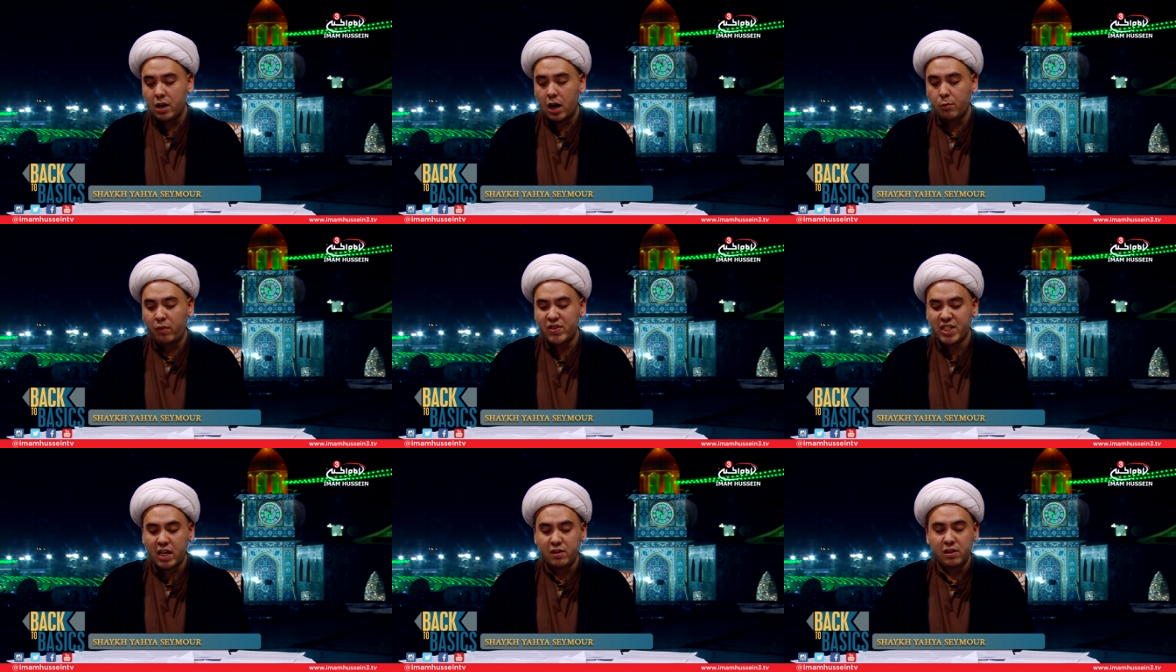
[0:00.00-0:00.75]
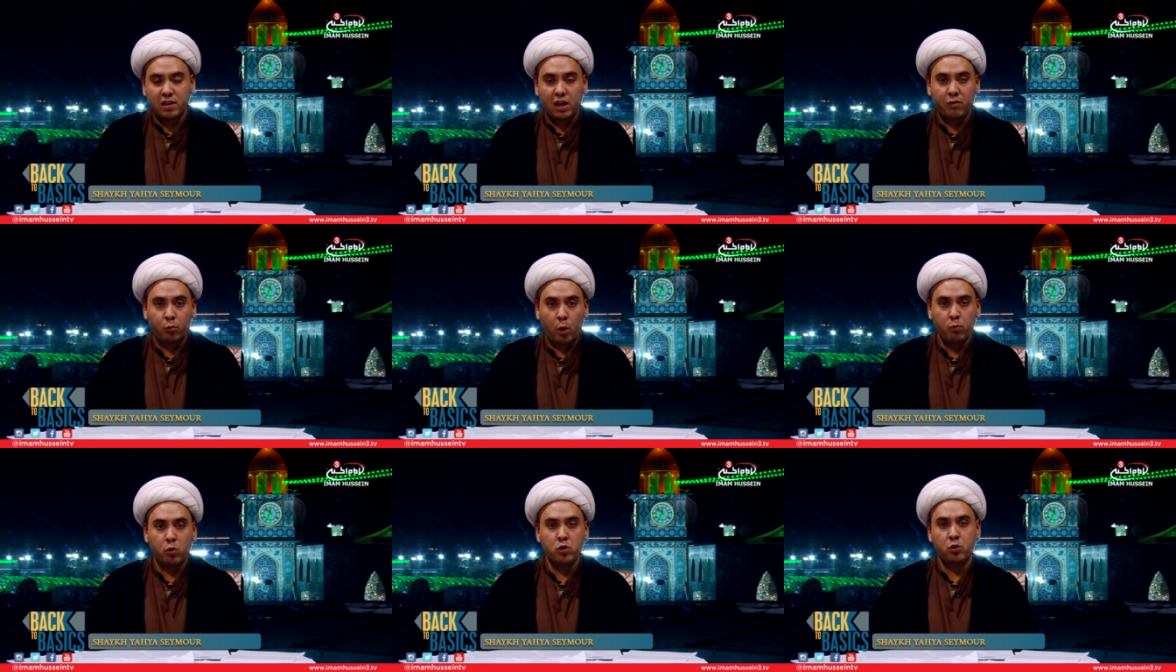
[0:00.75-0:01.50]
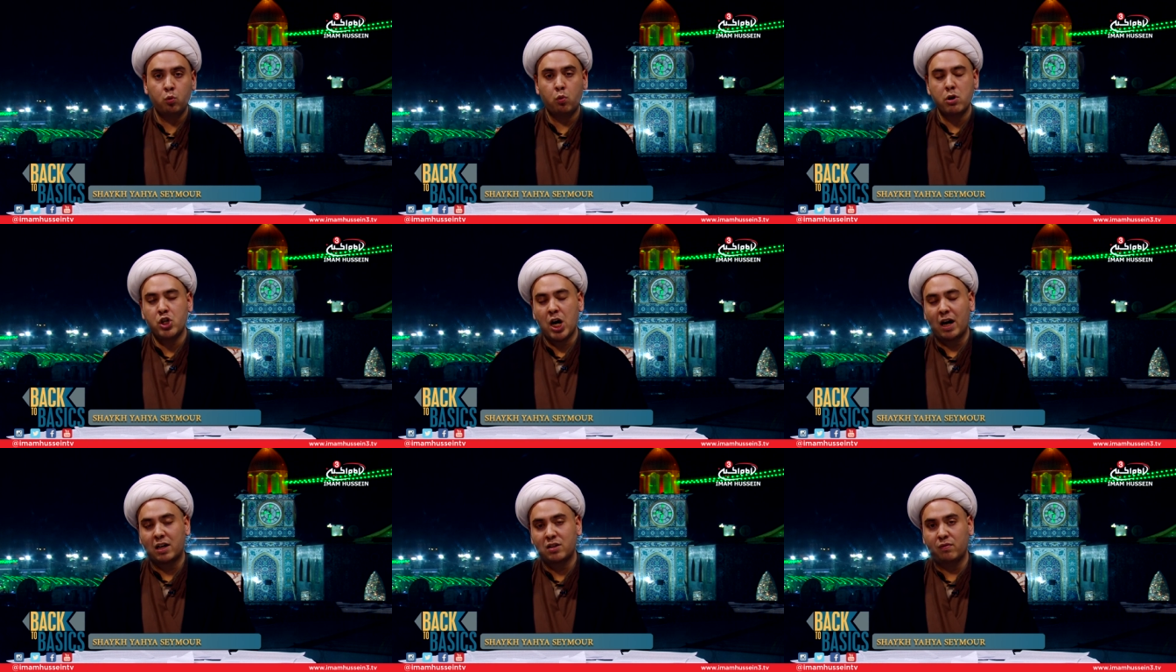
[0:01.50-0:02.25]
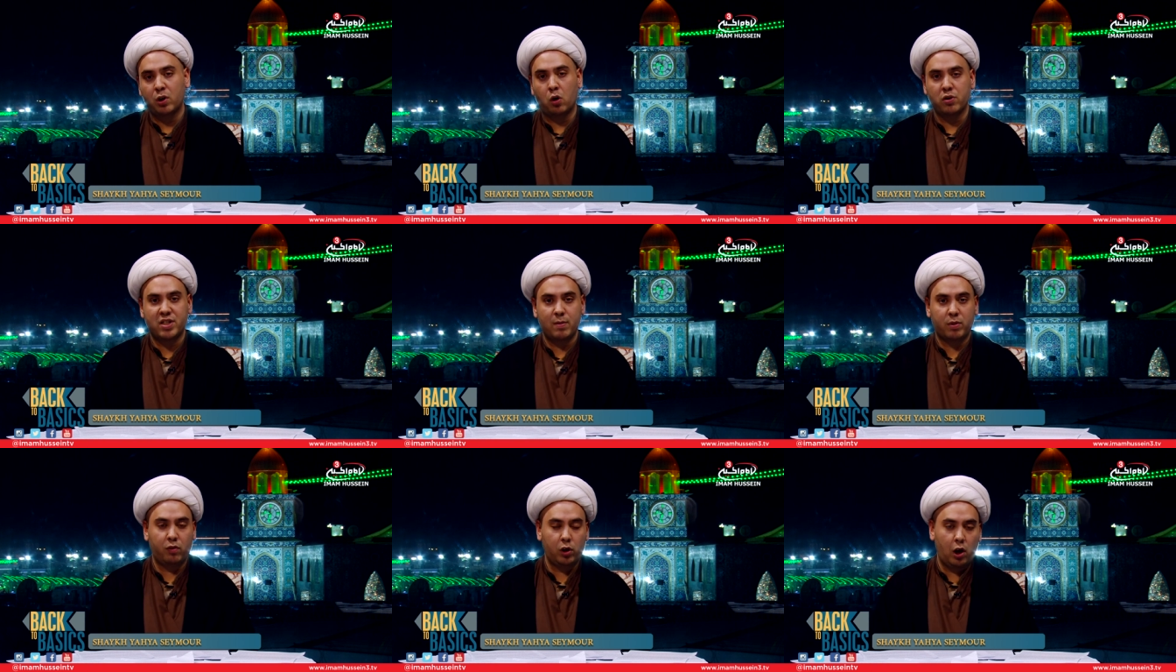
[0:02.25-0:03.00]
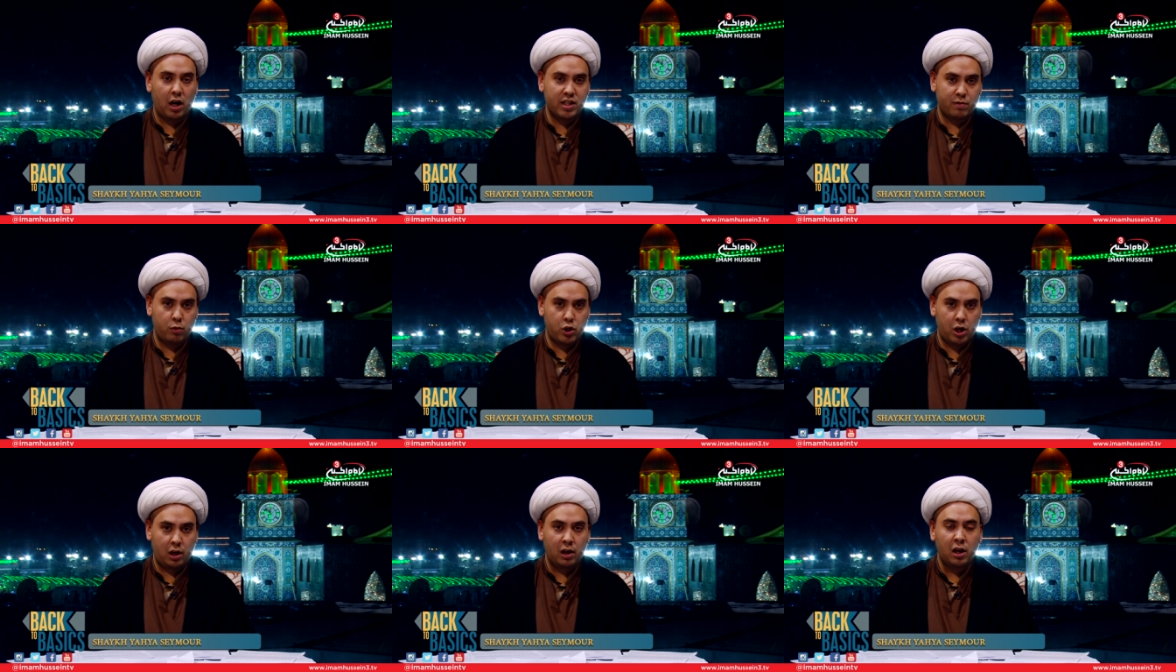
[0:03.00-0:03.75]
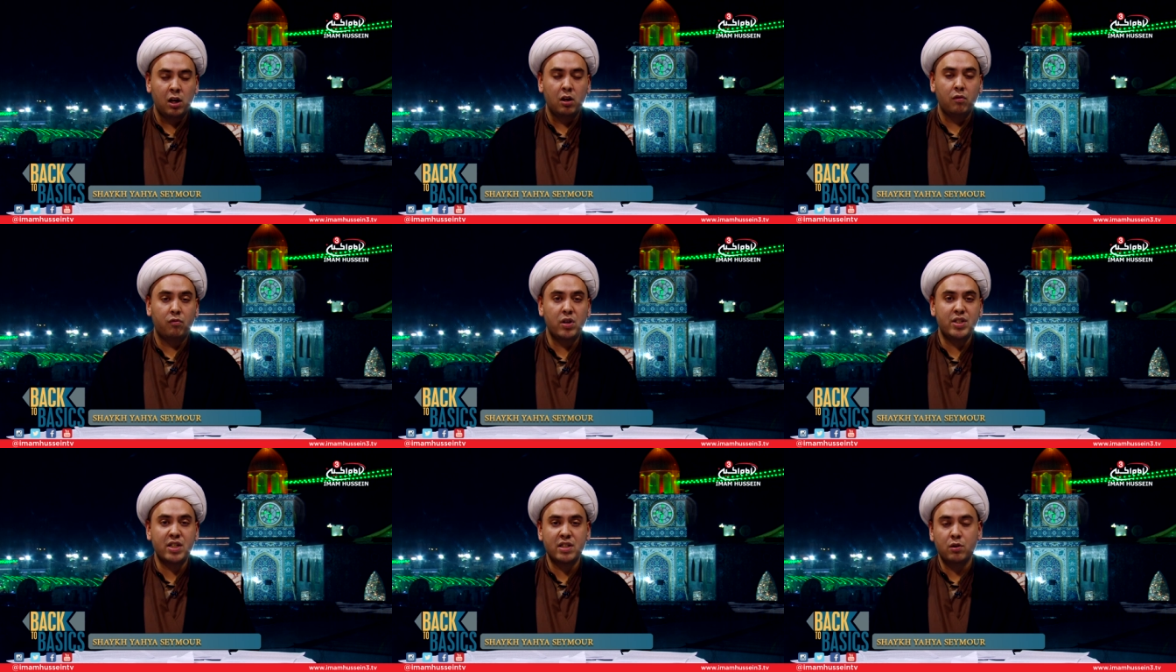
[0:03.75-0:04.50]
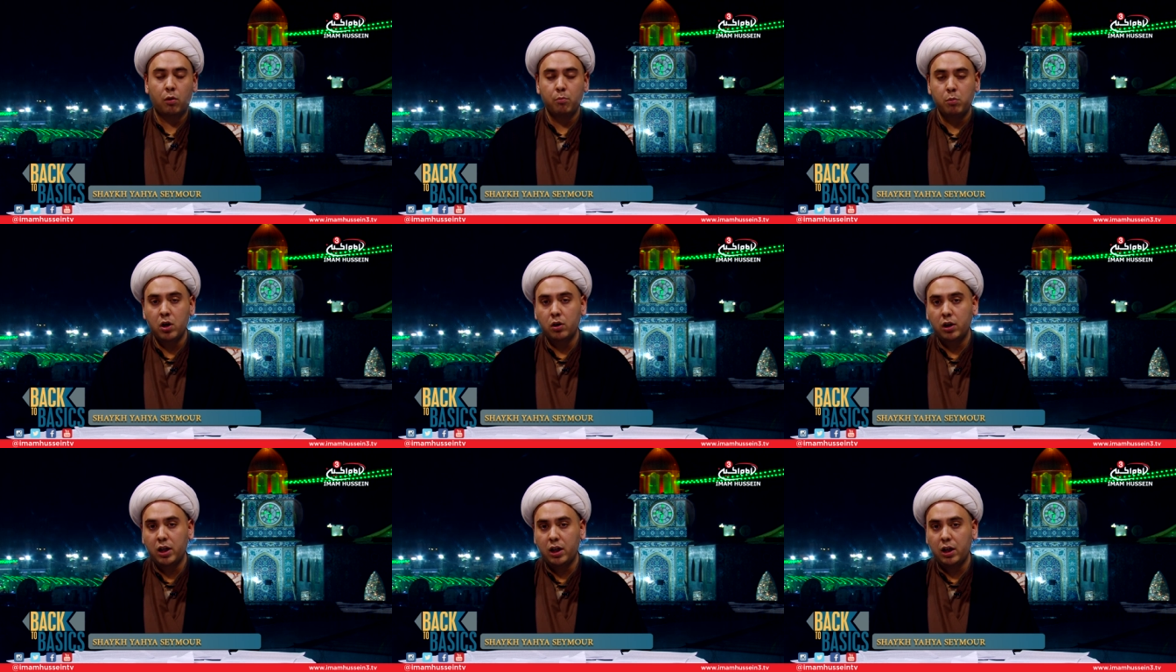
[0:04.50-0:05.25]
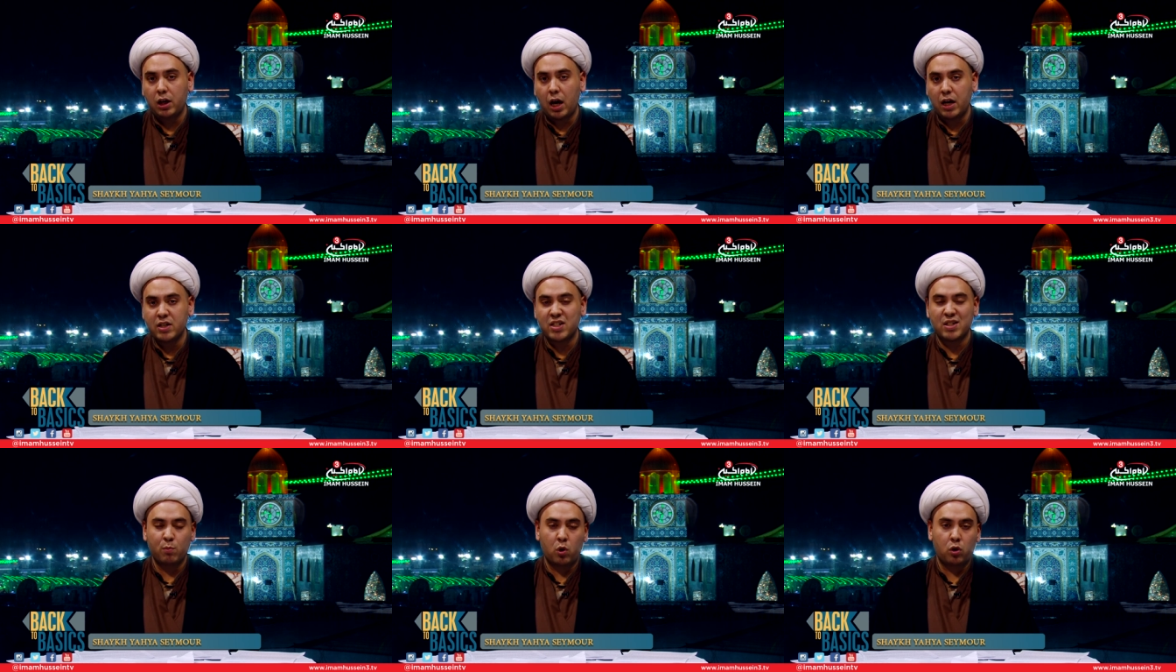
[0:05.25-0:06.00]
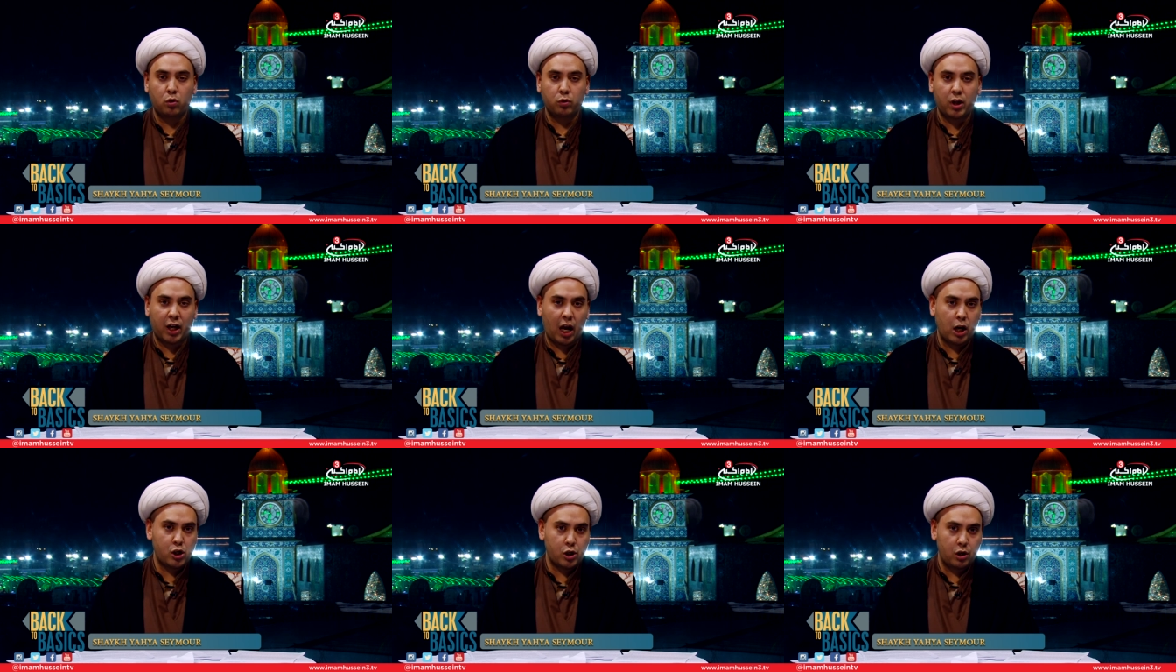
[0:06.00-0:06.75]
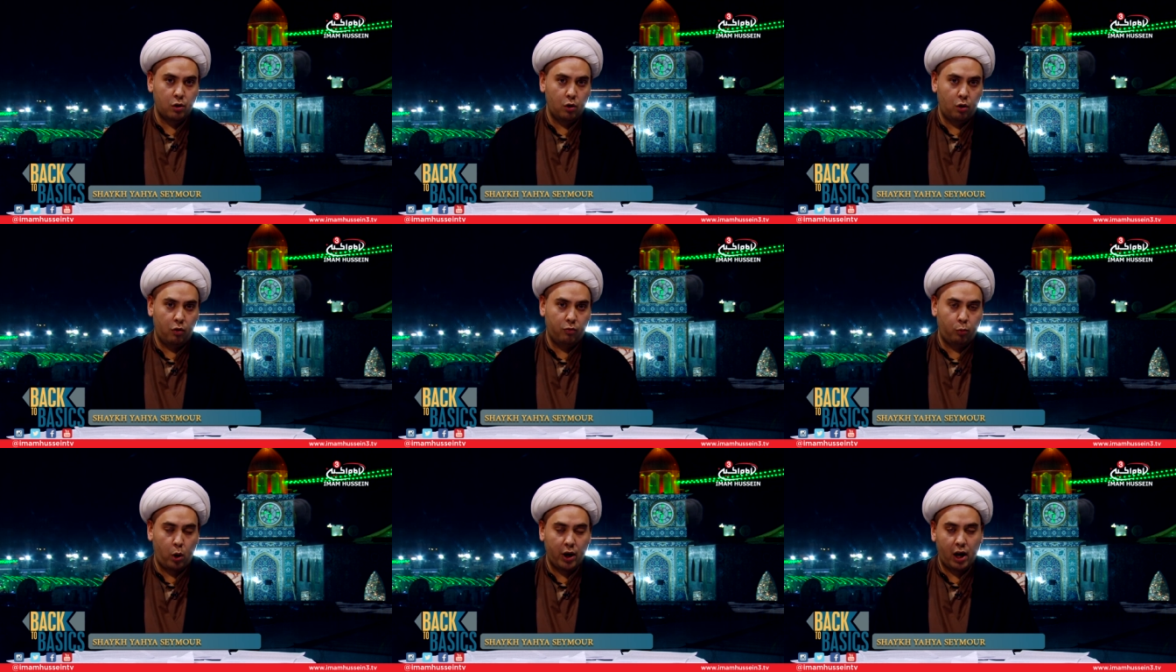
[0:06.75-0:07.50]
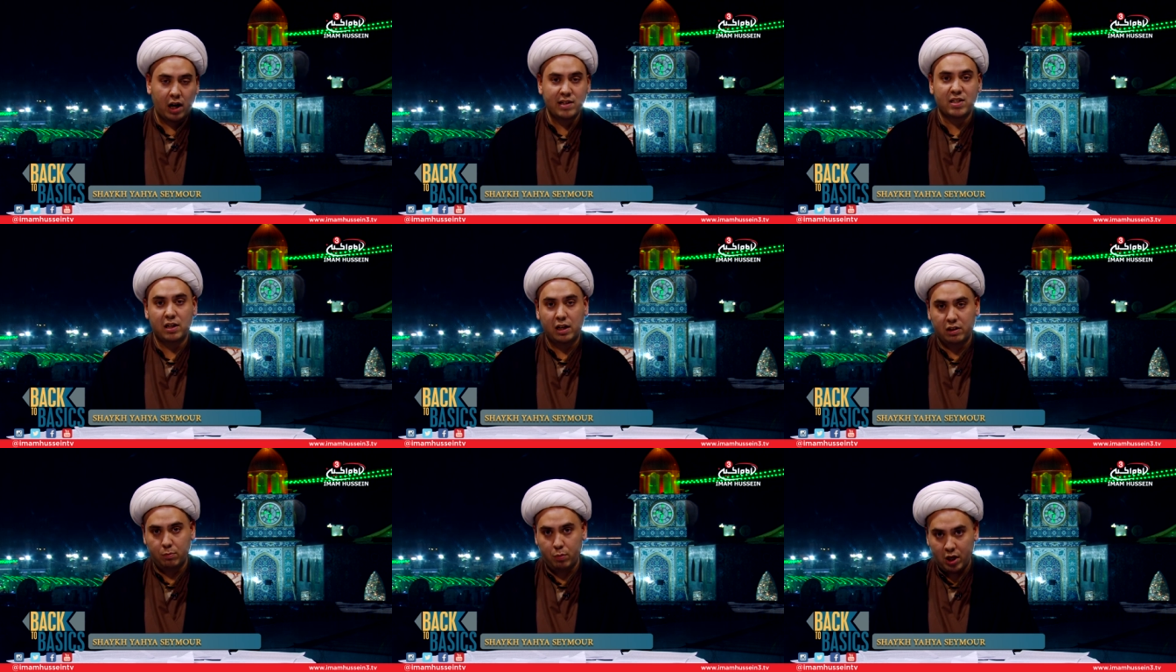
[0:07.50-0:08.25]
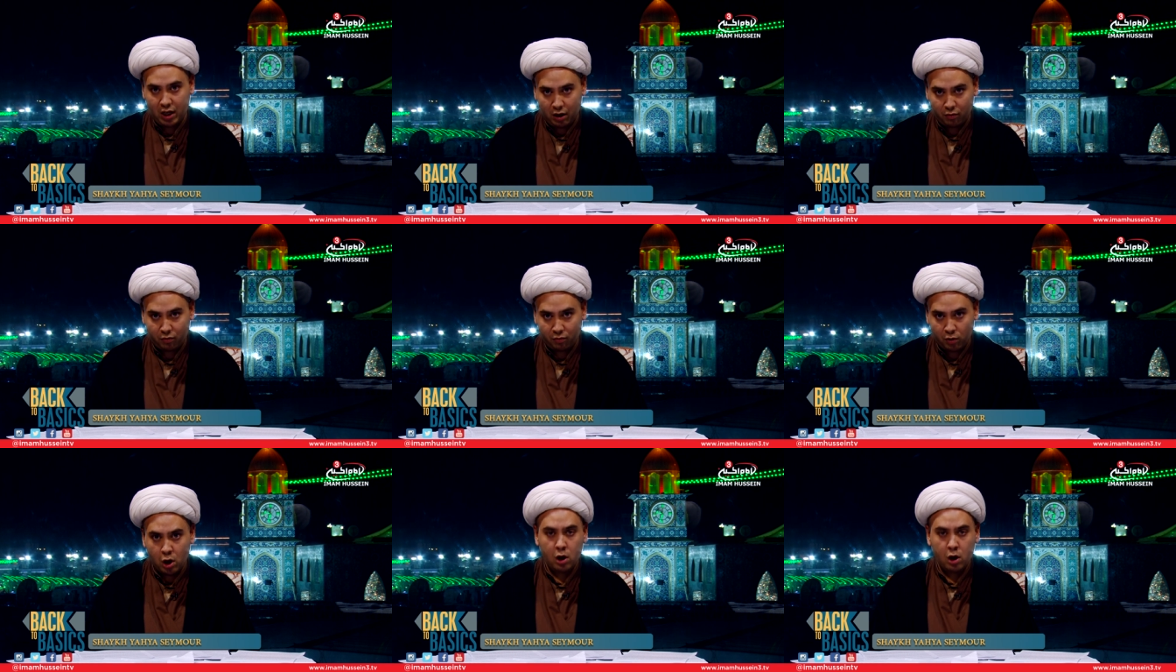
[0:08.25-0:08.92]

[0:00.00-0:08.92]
And we've stated that if one were to reject the concept of Allah Azza this is not merely a small negation of one isolated belief,